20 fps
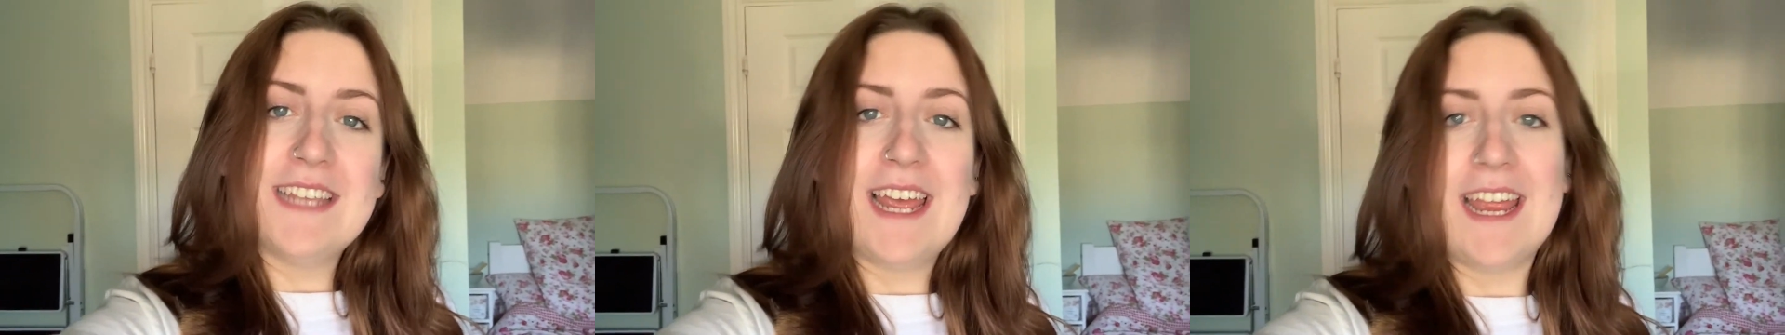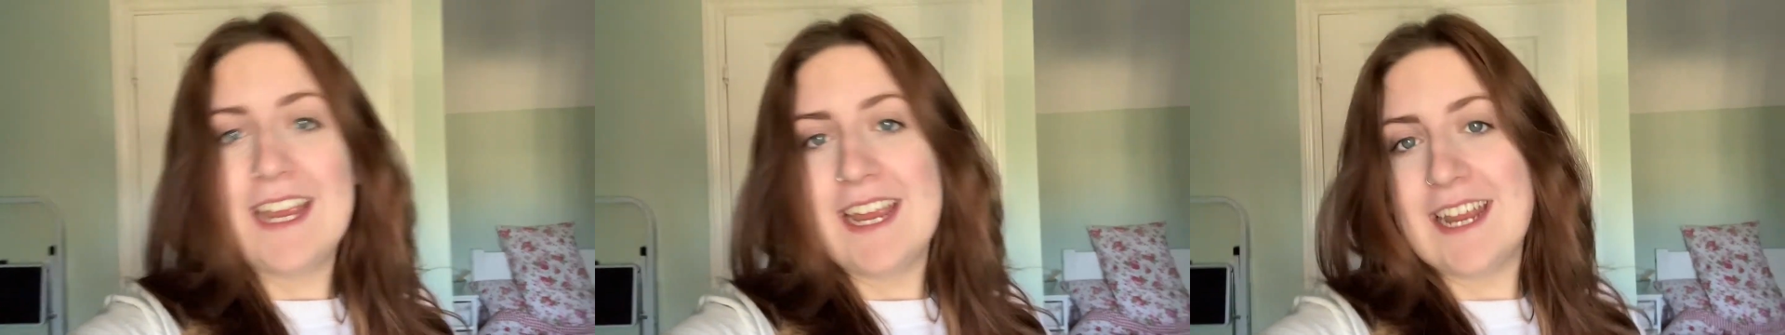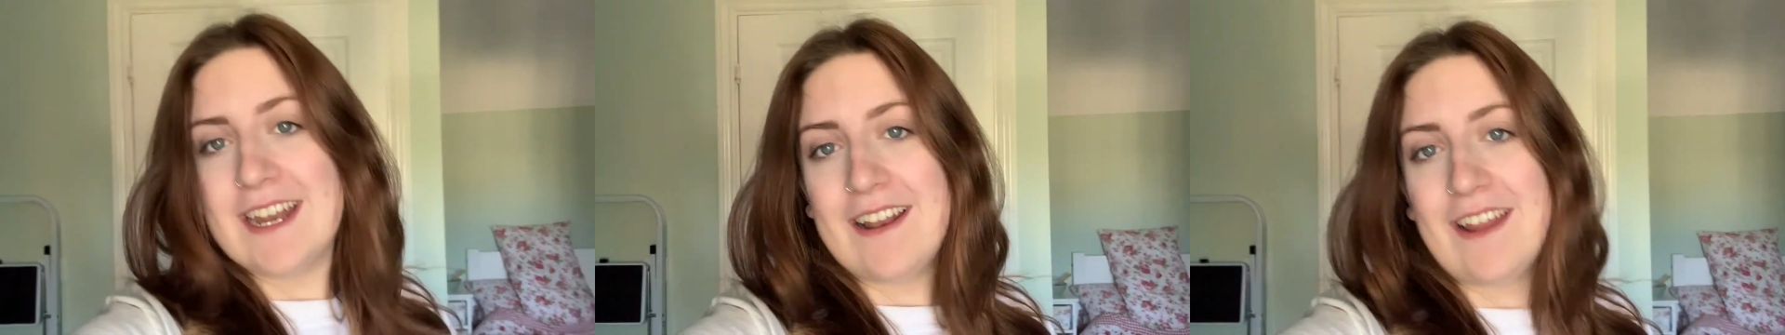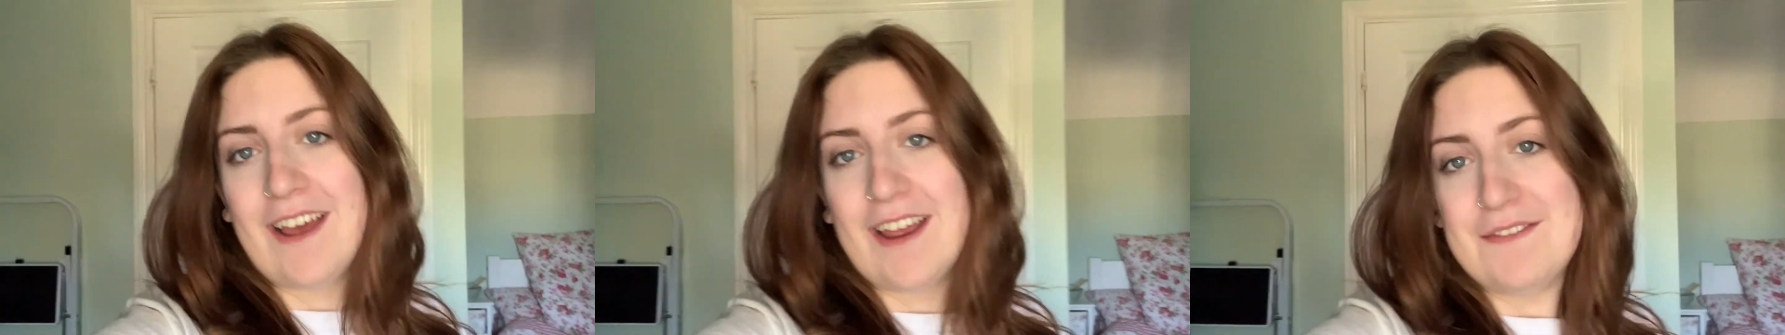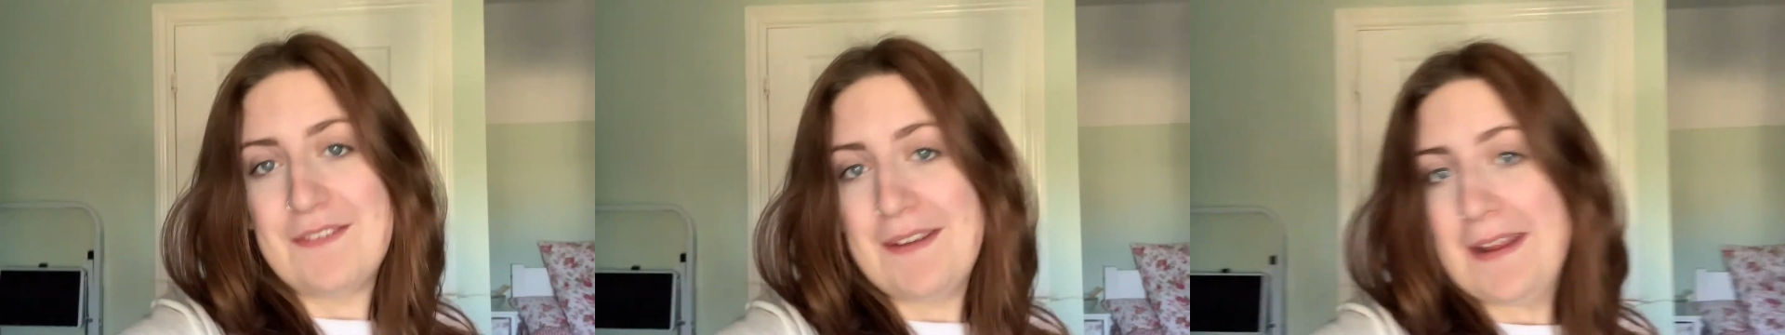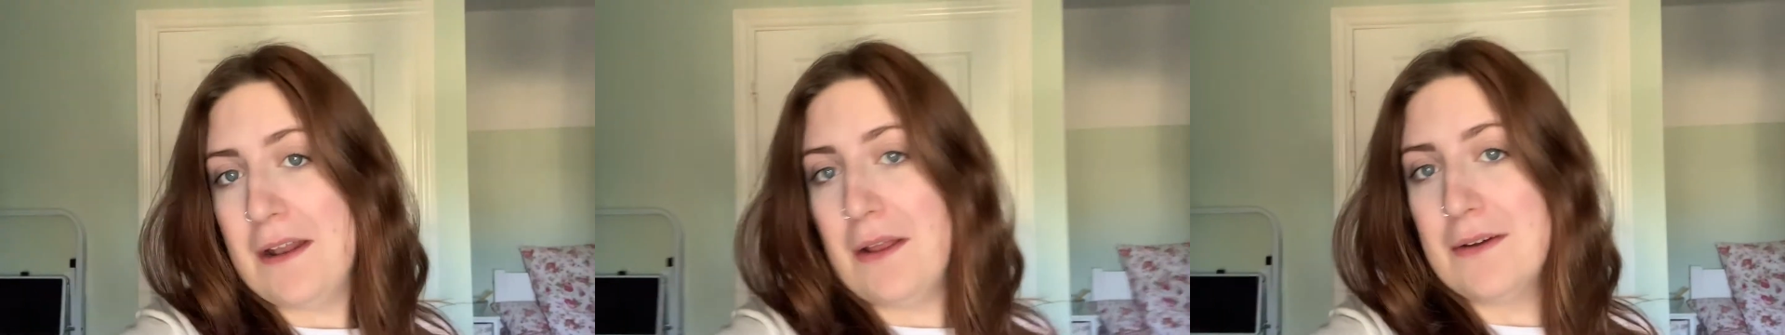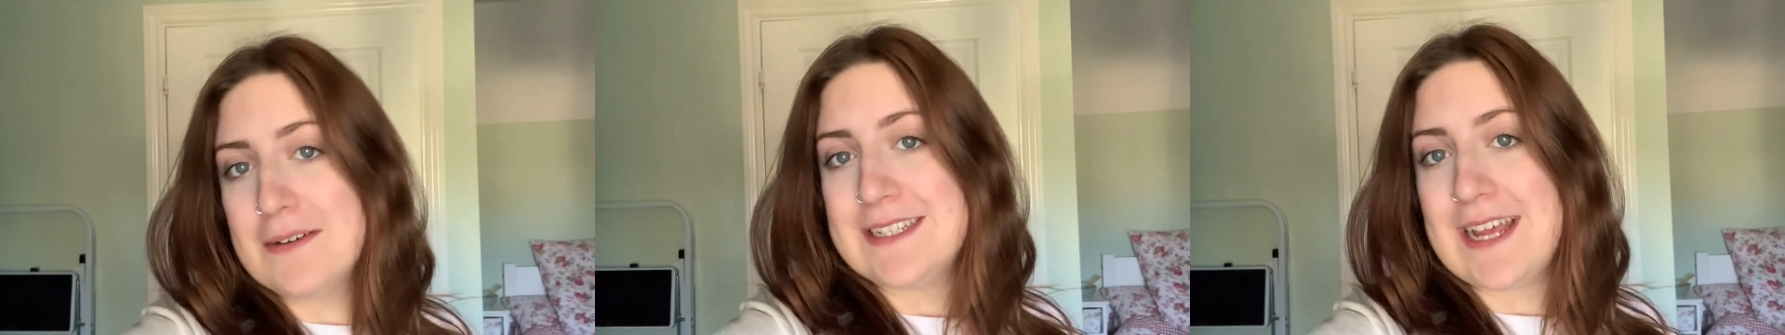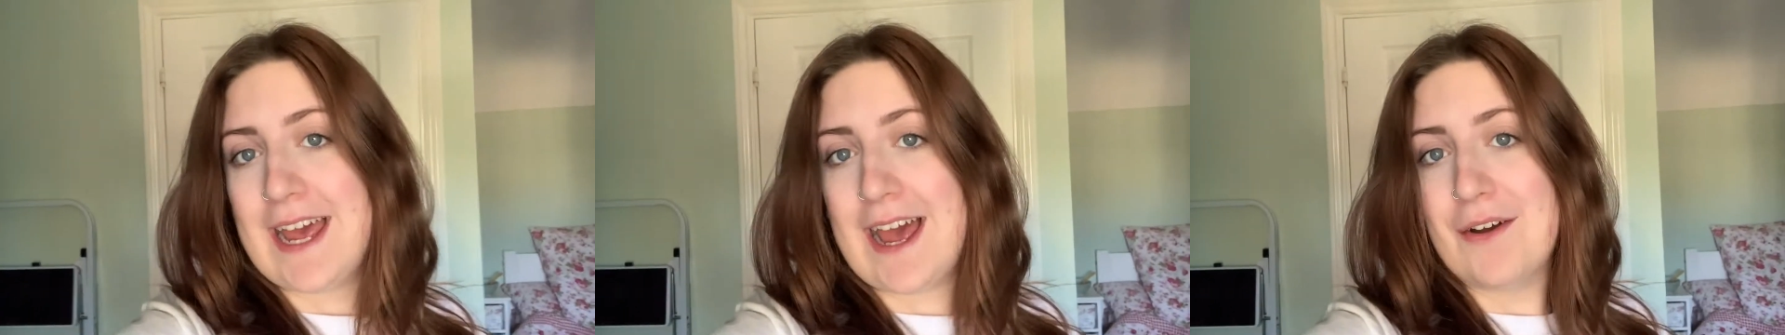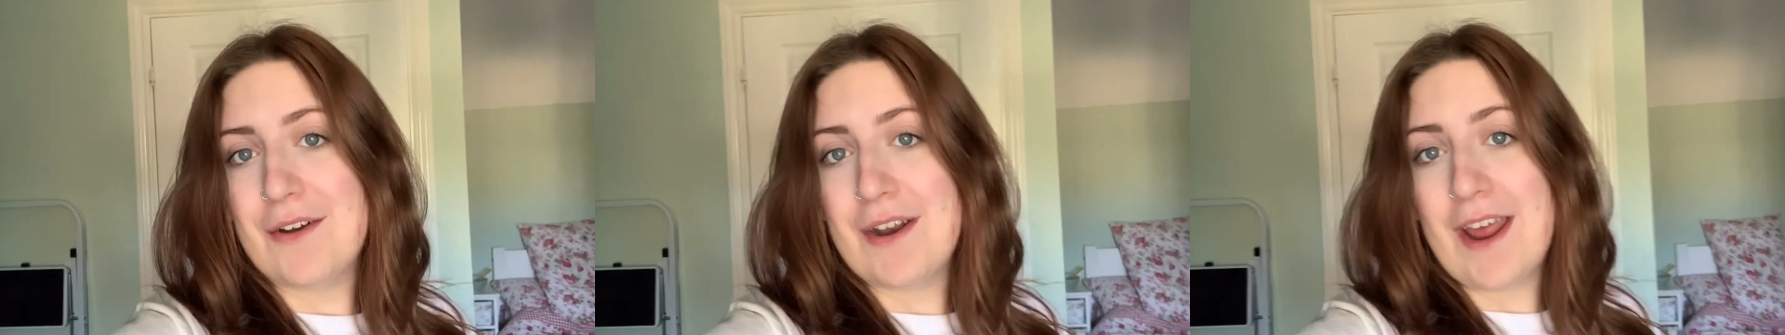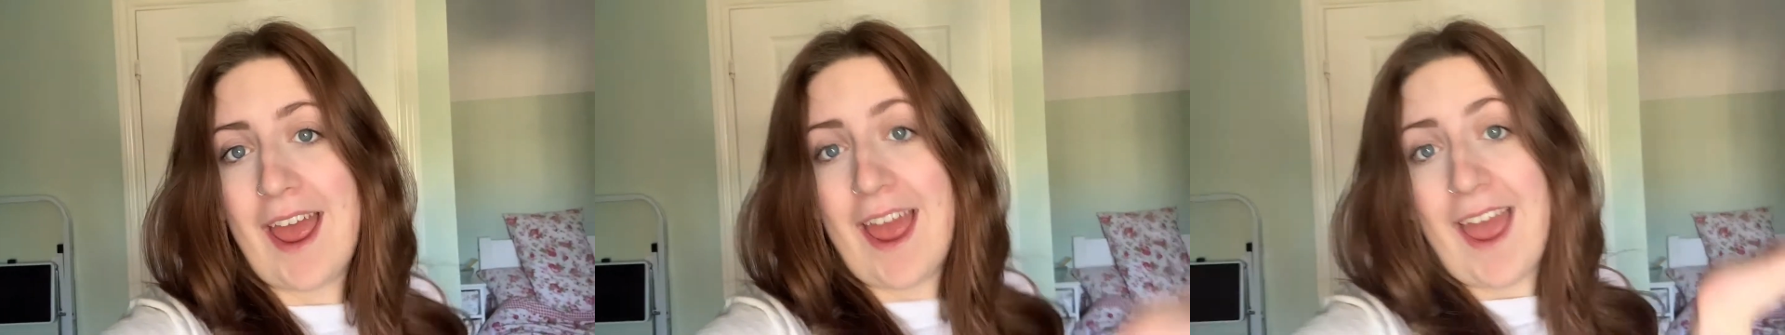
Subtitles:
day in a life in lockdown.